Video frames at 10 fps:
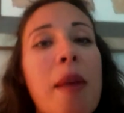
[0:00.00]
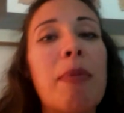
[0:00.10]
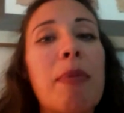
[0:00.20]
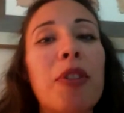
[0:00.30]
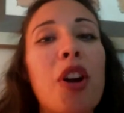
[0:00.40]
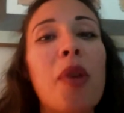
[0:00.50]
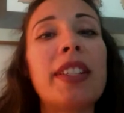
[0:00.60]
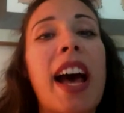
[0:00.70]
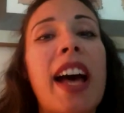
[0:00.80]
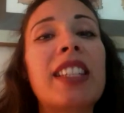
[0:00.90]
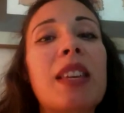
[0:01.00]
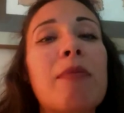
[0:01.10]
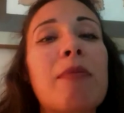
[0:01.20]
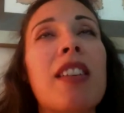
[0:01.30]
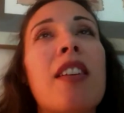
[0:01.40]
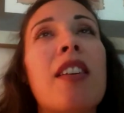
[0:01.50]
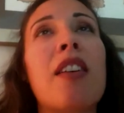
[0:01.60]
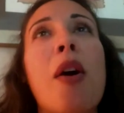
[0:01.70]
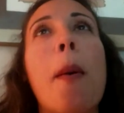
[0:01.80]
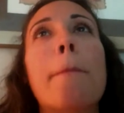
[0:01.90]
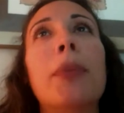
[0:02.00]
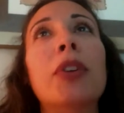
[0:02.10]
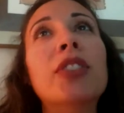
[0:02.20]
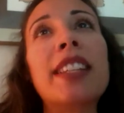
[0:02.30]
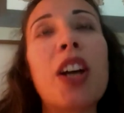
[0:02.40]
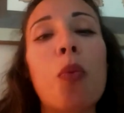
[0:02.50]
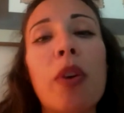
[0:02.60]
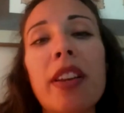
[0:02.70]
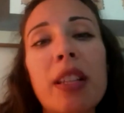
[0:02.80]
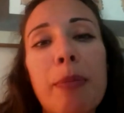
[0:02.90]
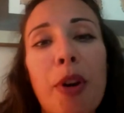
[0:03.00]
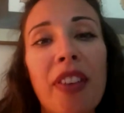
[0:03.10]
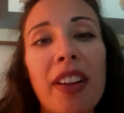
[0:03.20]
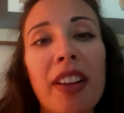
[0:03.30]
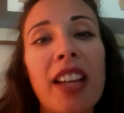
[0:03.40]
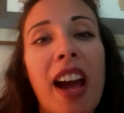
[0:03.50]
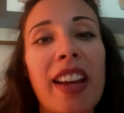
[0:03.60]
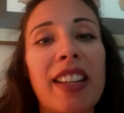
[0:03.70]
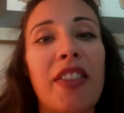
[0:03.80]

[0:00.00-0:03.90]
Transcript: People are always asking me, Melissa, what is the perfect diet?